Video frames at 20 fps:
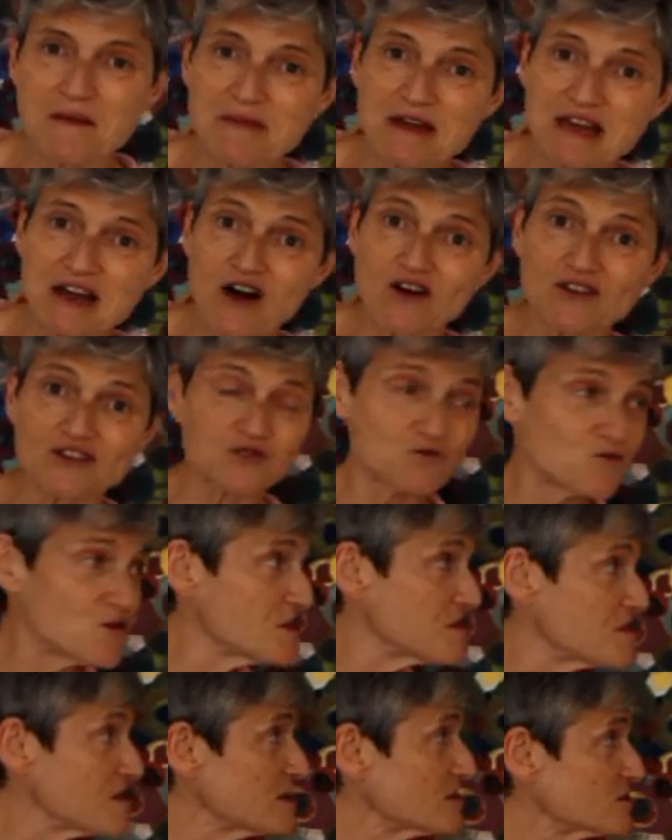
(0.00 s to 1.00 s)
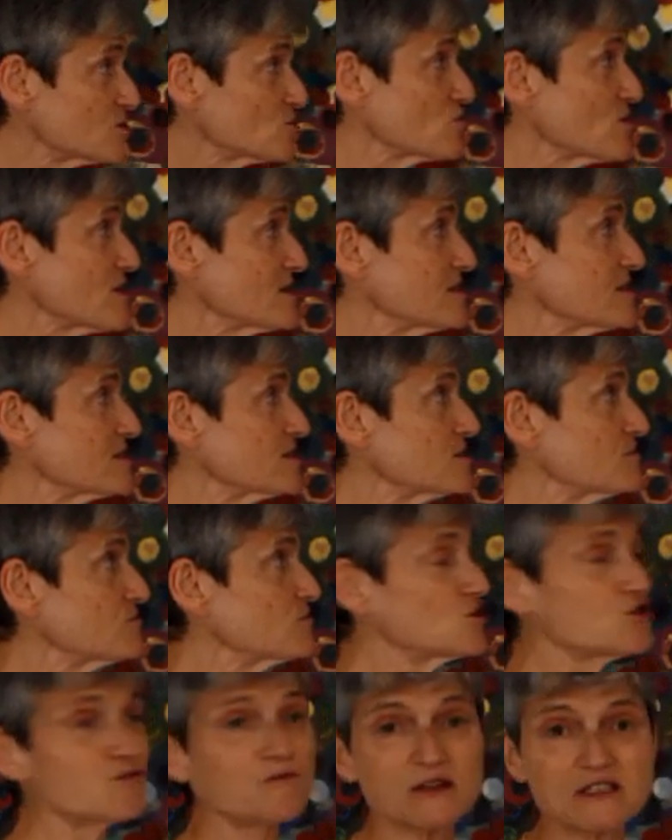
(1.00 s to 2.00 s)
Because with this transit of
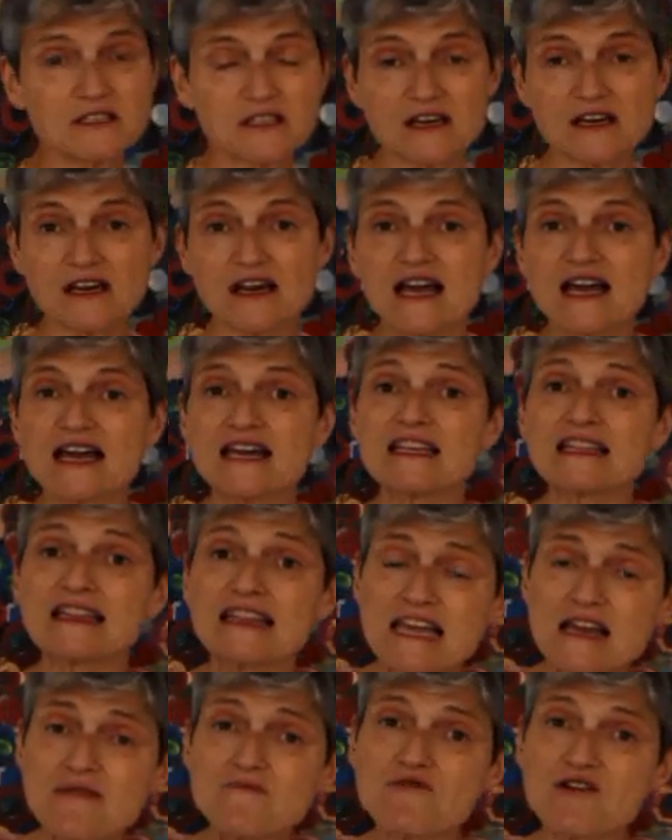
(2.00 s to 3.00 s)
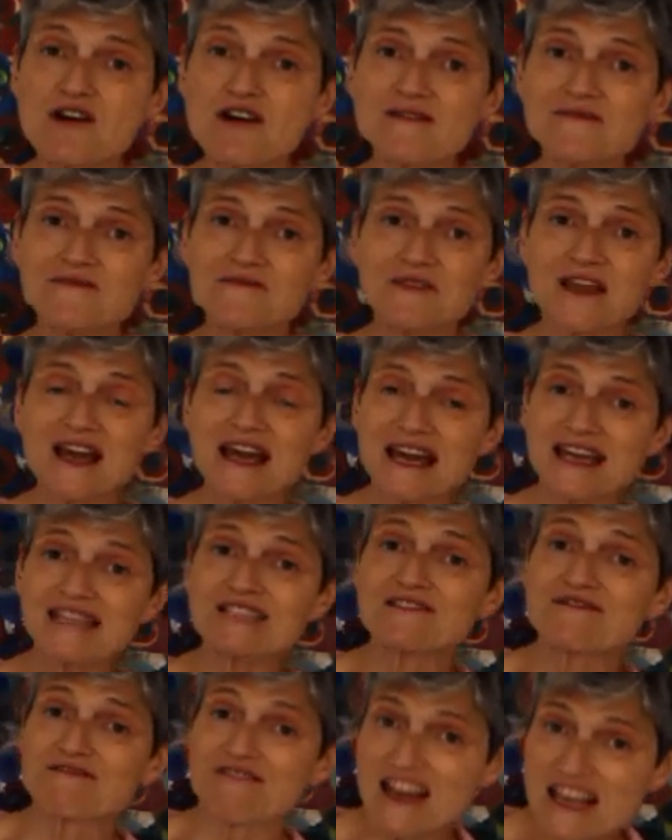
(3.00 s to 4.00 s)
Jupiter in Libra,
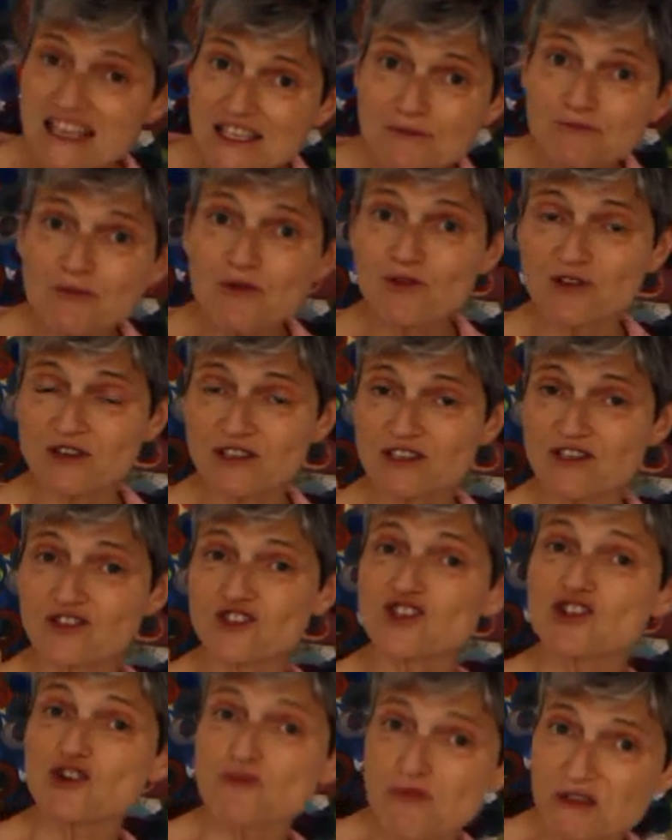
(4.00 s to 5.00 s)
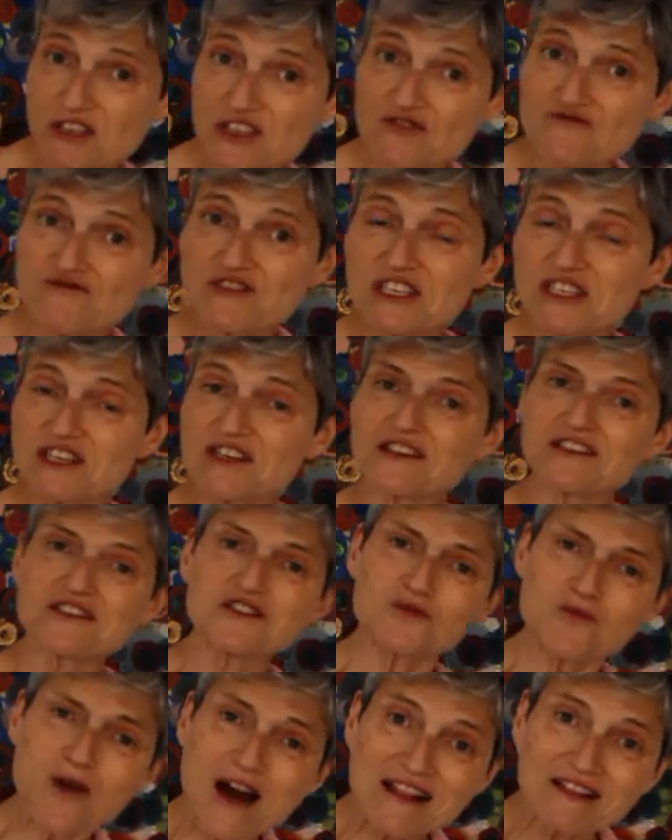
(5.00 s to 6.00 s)
it's Facebook's Jupiter return
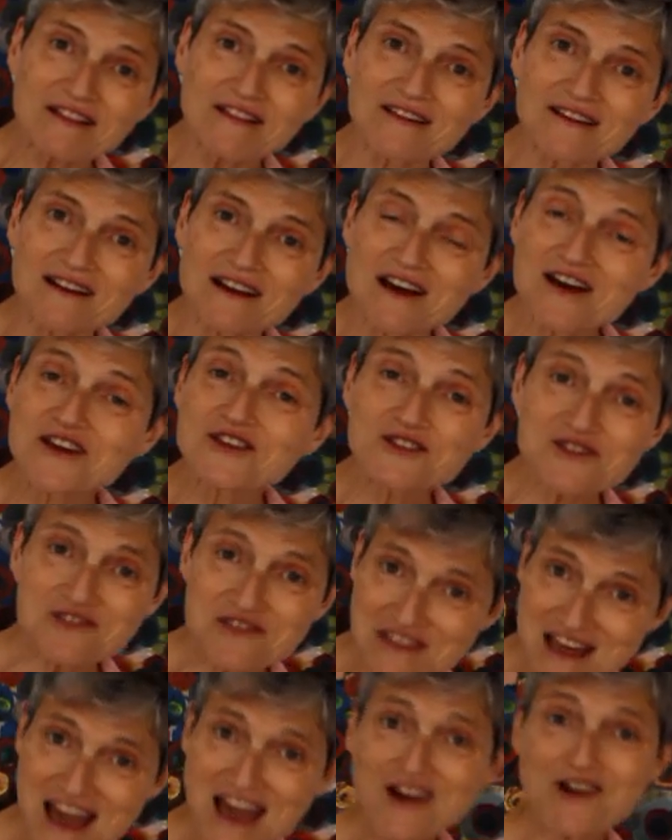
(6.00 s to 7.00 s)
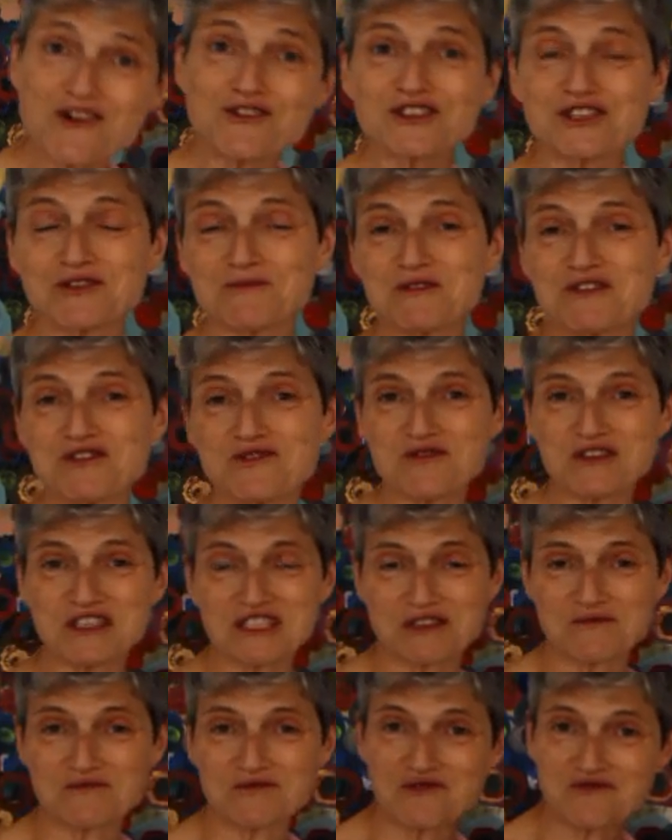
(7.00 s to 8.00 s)
as well. So they're going to be doing
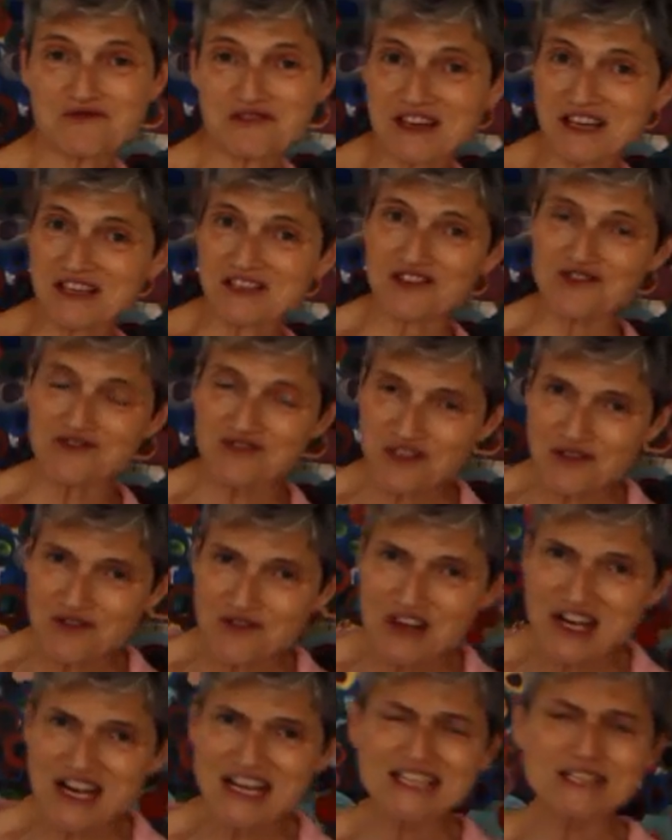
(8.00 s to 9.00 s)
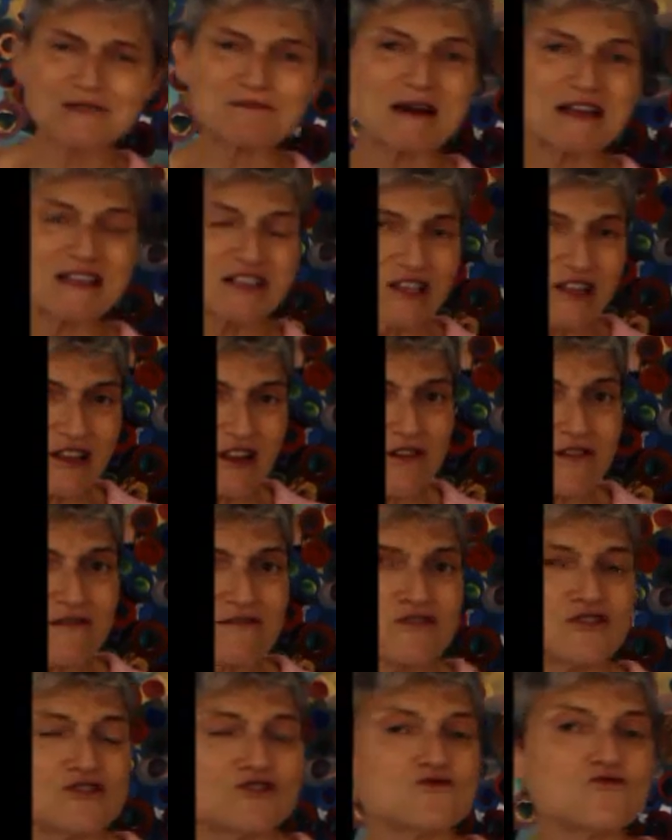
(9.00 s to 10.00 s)
some new things. So you can expect a lot
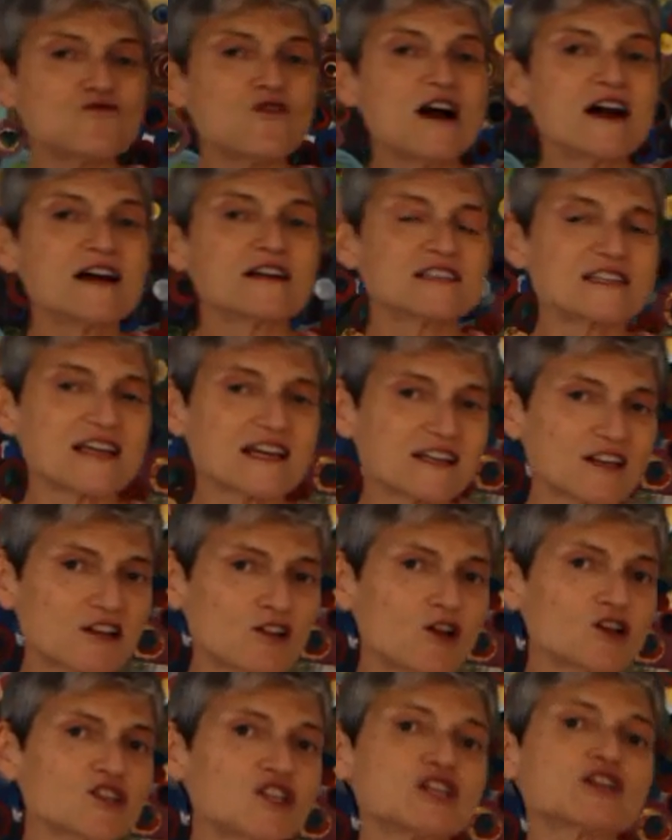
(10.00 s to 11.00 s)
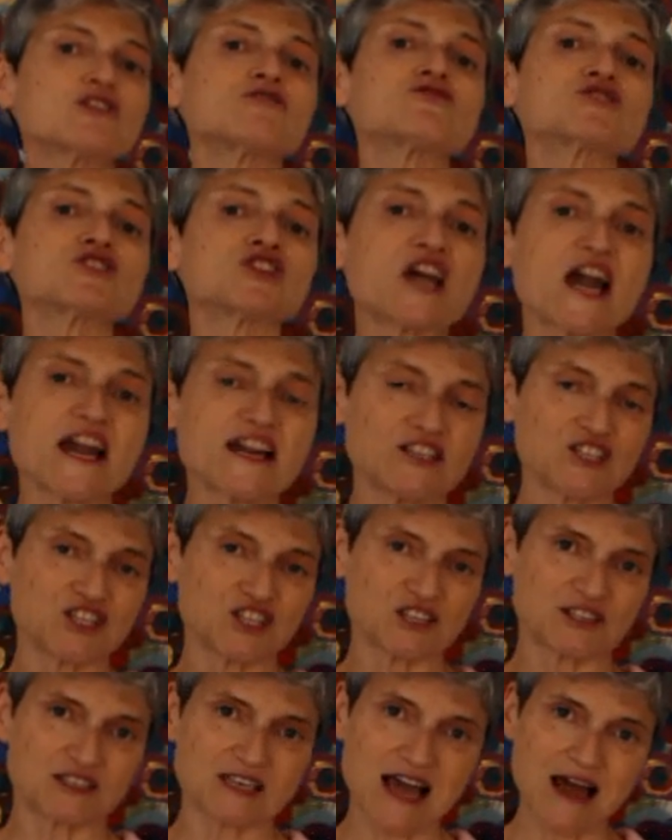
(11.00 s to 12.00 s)
of new technological
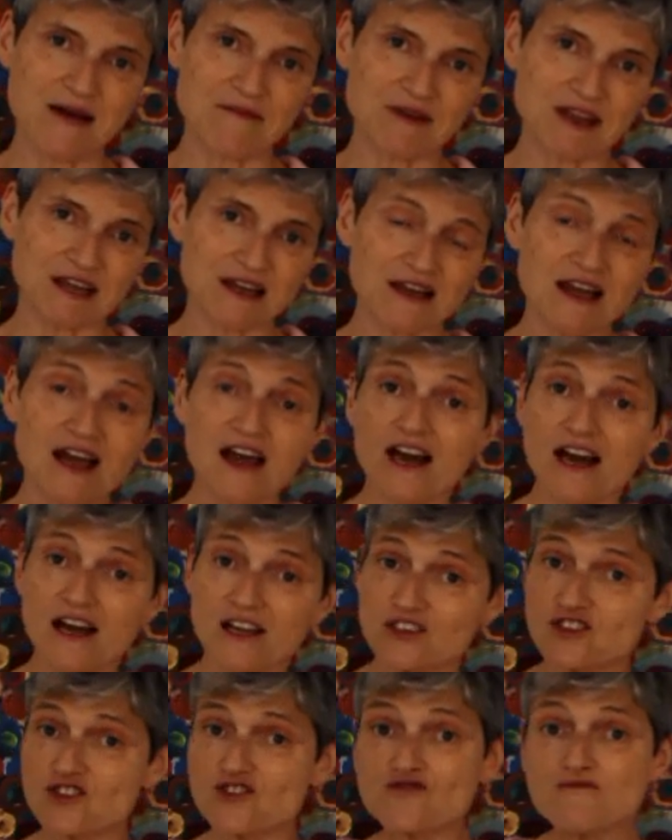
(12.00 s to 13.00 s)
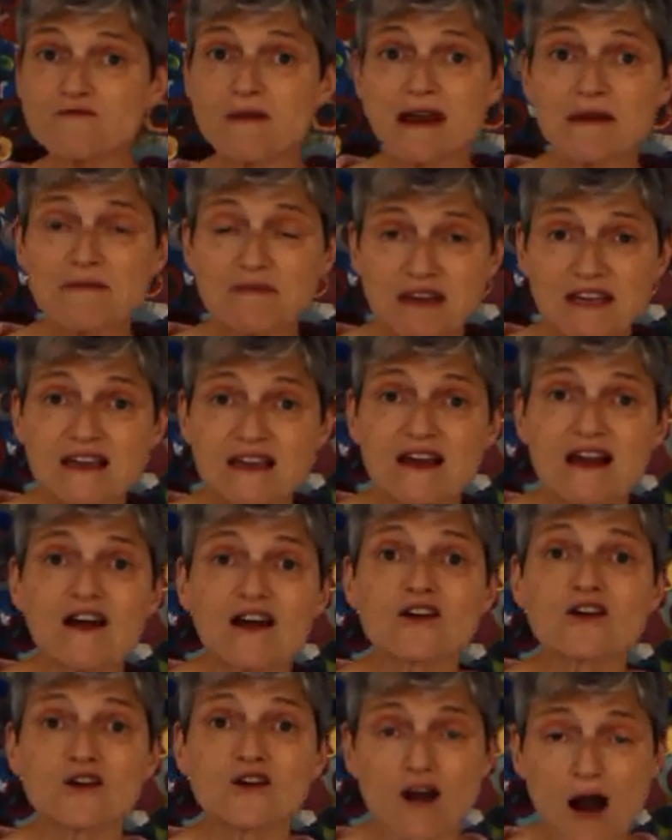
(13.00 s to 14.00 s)
changes happening, and you may be
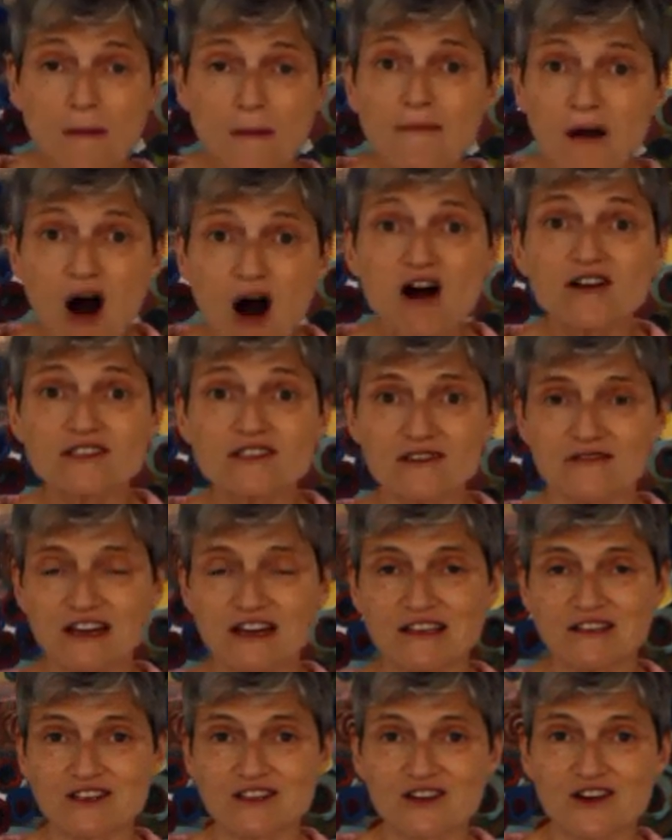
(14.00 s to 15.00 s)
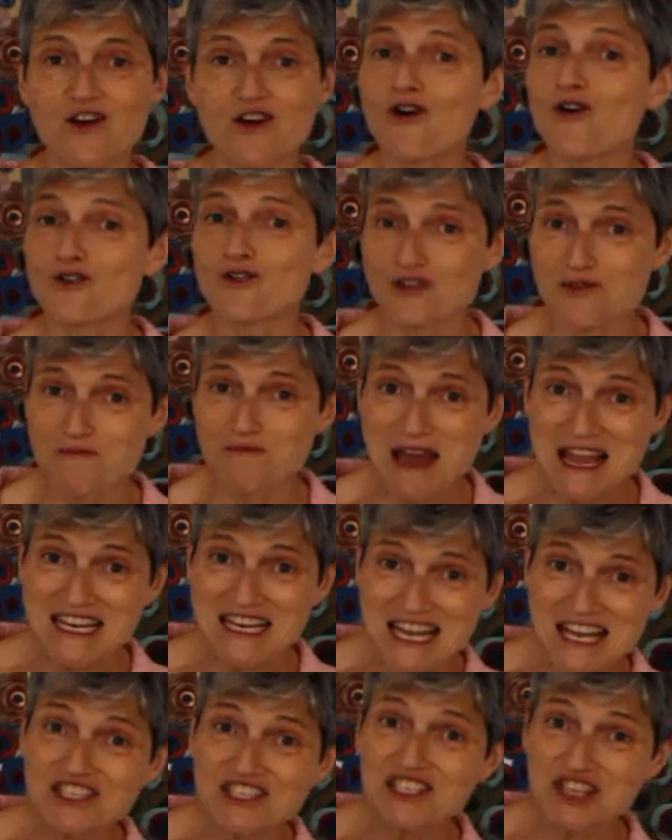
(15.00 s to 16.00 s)
a part of it, or you may
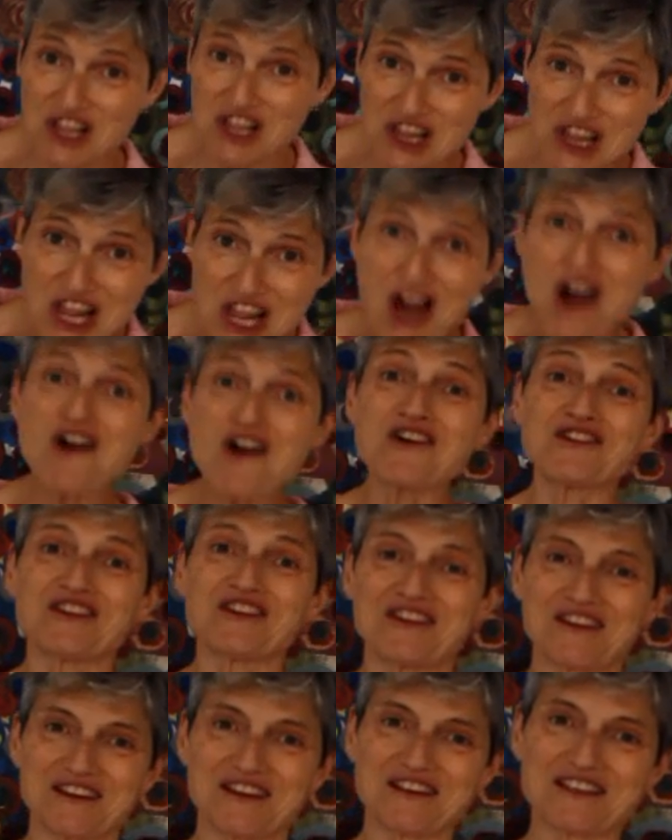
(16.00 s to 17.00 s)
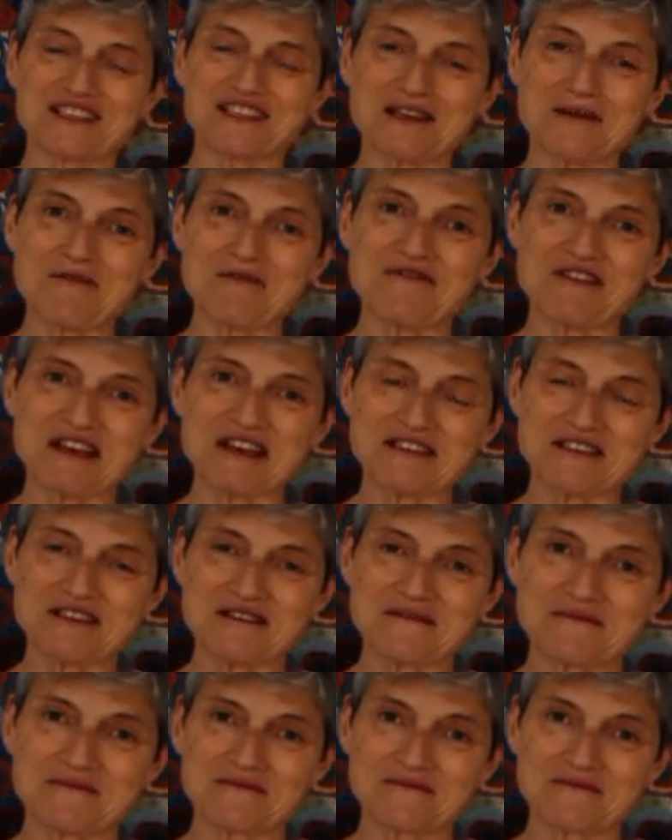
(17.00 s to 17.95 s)
need to learn some of it.